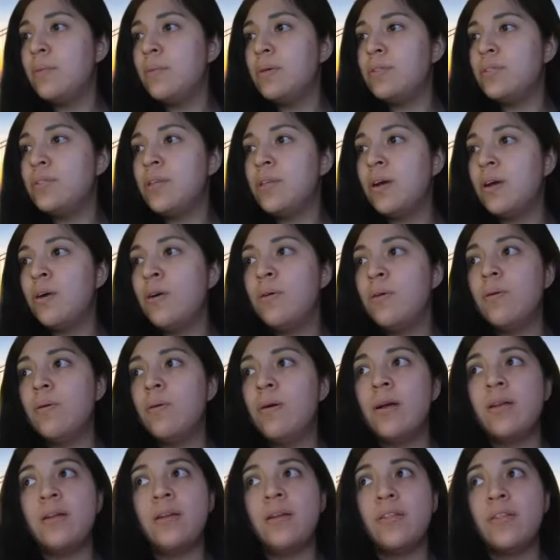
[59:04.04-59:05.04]

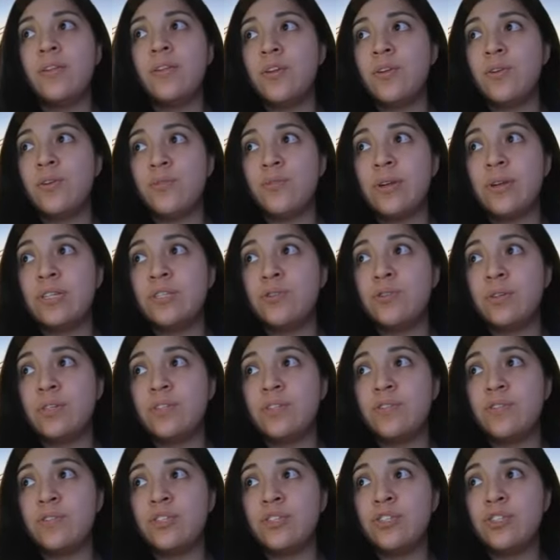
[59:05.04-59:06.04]
So another good
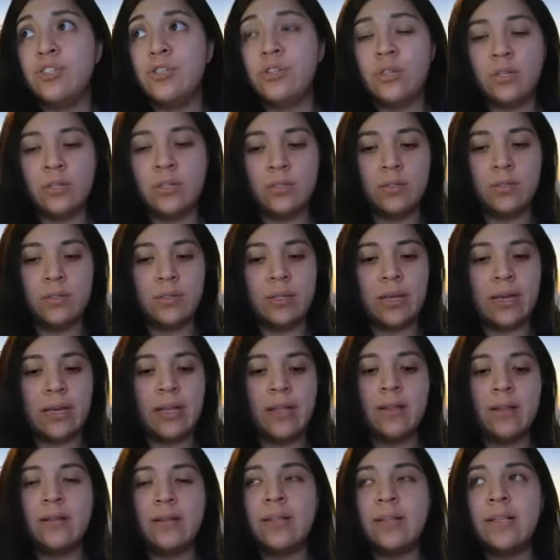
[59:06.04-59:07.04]
resource for students,
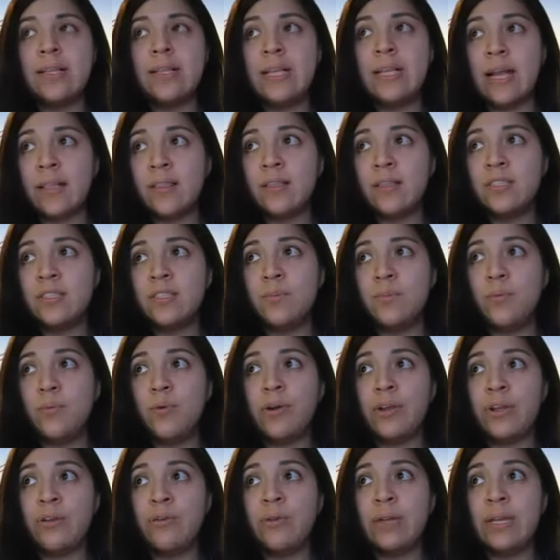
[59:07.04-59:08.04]
like get the
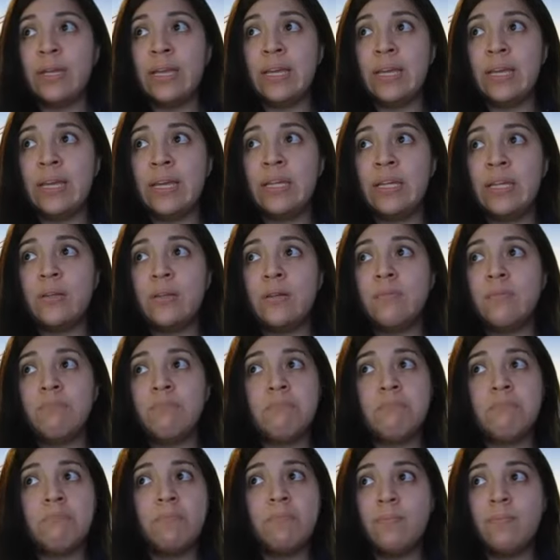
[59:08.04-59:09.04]
support you need
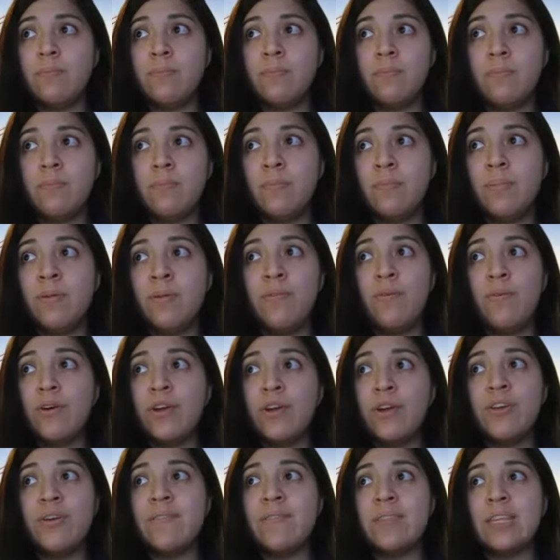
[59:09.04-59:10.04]
before
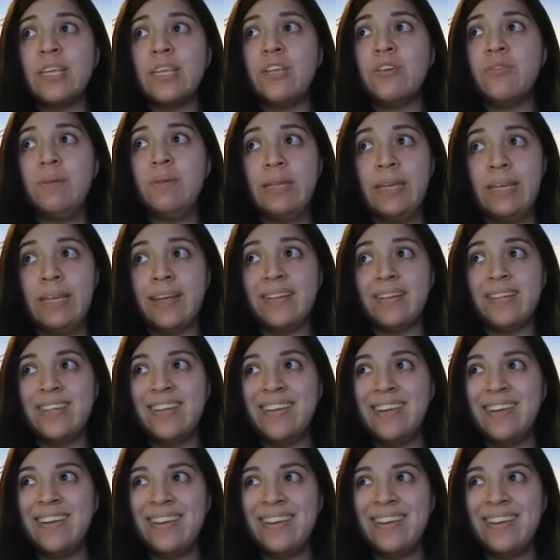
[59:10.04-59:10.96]
you even think you need it.